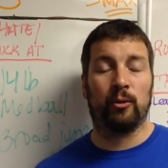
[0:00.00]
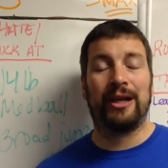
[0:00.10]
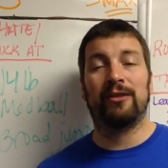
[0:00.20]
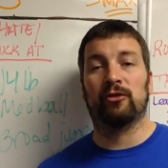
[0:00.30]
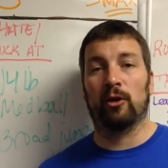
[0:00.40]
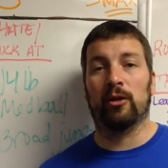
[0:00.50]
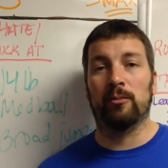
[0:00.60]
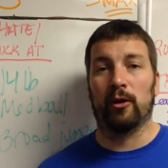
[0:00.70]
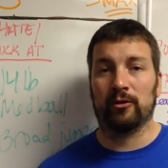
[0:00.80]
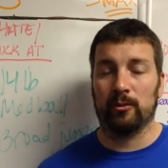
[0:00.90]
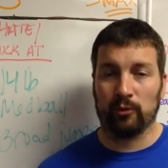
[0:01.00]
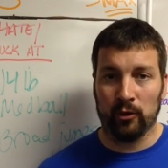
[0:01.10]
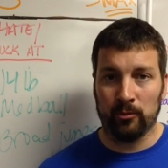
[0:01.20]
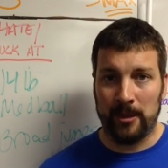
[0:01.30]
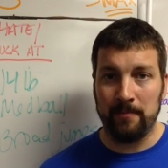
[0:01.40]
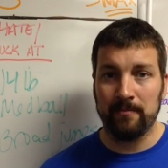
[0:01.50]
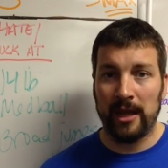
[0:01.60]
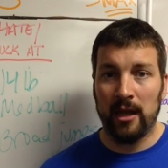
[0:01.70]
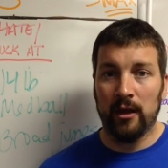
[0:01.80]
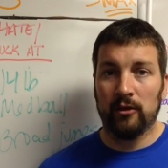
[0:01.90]
We can show the most improvement.
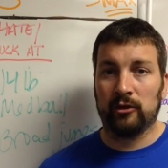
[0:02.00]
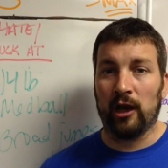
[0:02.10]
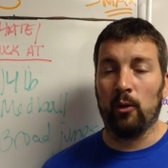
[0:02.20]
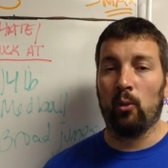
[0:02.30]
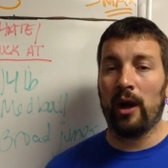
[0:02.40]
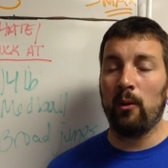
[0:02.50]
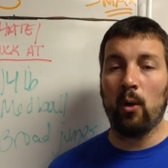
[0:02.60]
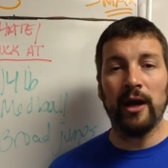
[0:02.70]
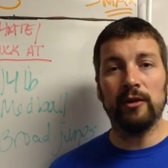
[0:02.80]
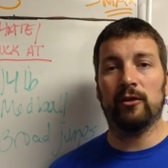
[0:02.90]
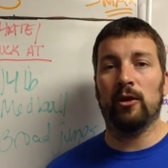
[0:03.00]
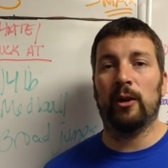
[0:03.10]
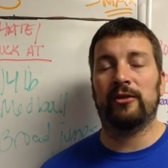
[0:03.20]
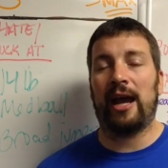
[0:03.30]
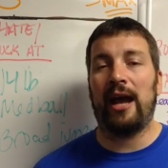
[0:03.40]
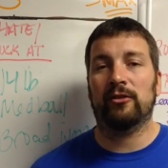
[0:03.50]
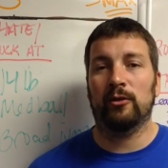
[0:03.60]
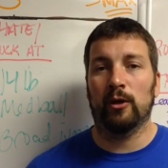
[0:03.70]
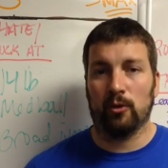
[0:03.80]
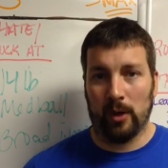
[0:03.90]
So, what I want to do is ask
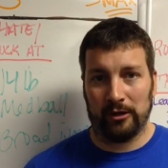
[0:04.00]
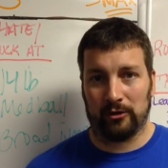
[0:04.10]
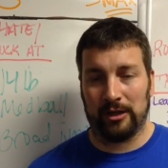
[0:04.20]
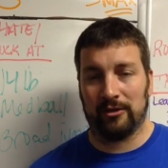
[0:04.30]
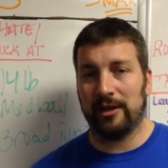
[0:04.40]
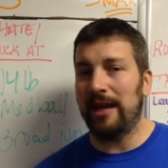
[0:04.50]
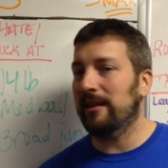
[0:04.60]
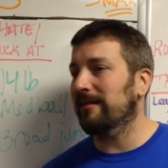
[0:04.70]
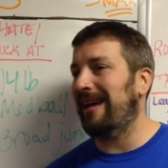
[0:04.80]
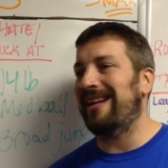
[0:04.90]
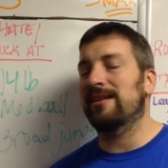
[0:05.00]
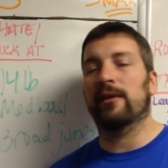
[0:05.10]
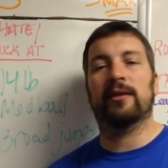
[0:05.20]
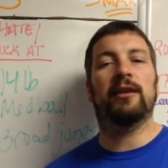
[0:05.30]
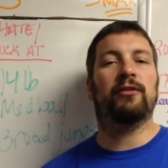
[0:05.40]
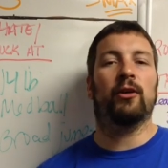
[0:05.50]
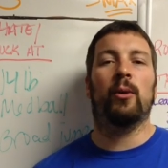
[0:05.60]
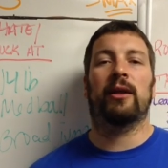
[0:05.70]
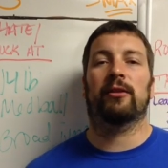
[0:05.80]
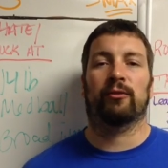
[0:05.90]
you a question. Say this had nothing to do
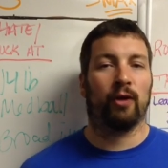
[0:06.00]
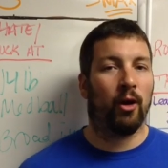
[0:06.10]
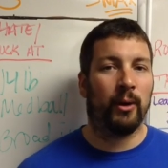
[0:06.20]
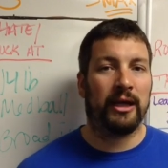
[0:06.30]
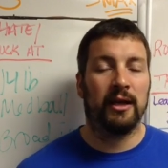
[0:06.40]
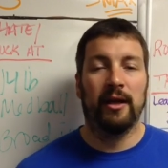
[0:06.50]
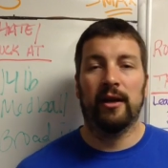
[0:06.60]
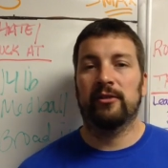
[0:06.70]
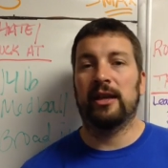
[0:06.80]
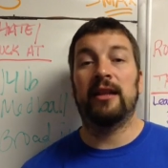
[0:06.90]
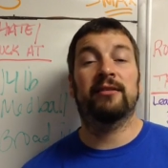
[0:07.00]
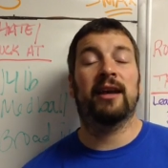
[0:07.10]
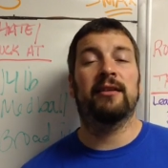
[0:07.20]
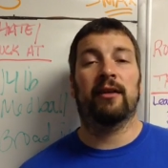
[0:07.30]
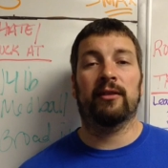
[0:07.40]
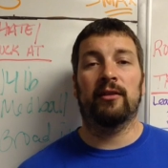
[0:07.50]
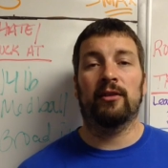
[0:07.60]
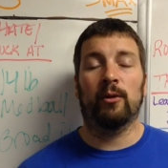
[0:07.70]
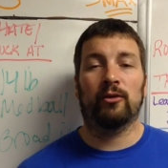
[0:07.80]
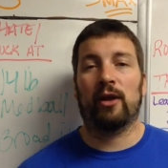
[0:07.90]
with throwing. Say this had nothing to
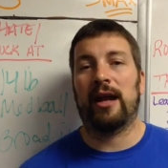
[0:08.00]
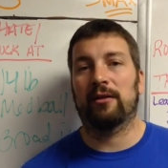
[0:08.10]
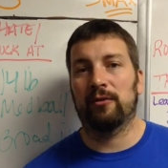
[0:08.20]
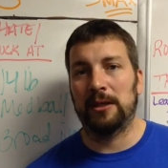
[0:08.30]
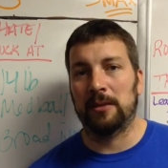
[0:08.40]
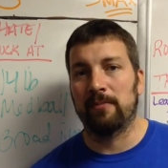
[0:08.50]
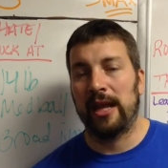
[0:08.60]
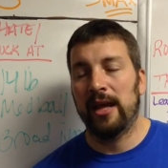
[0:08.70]
do with track and field.